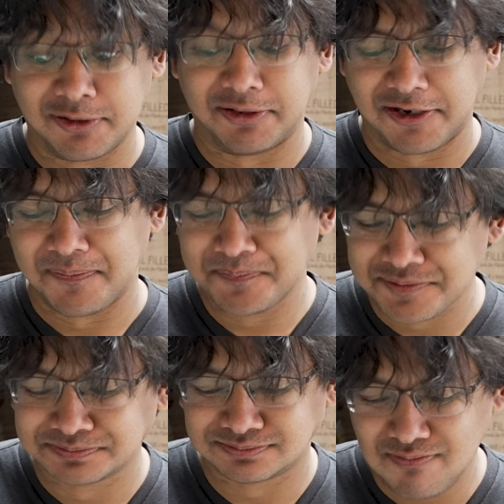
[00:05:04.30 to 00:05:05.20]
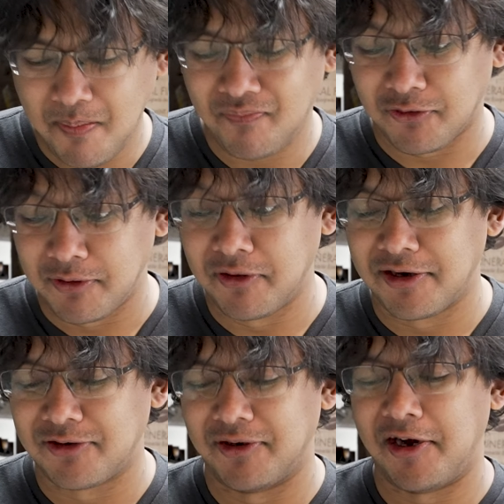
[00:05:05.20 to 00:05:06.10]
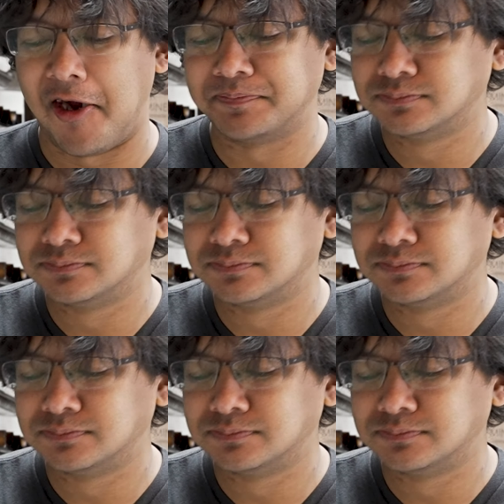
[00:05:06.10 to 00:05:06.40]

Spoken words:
really good. Really good, it's really hot.